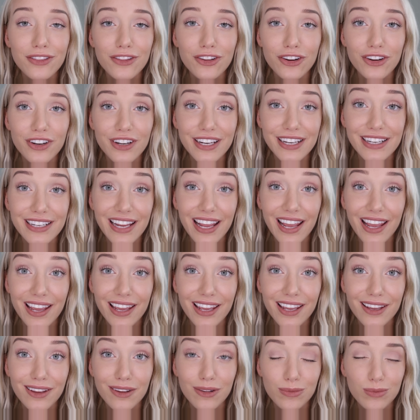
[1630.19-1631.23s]

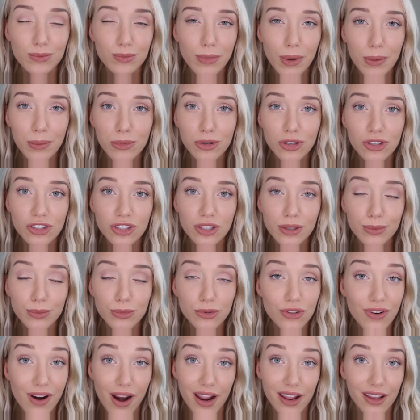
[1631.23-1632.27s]
30-day membership
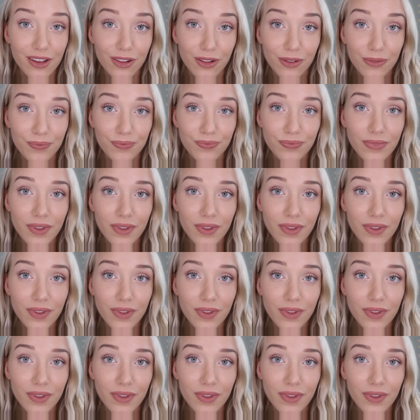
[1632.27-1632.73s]
trial.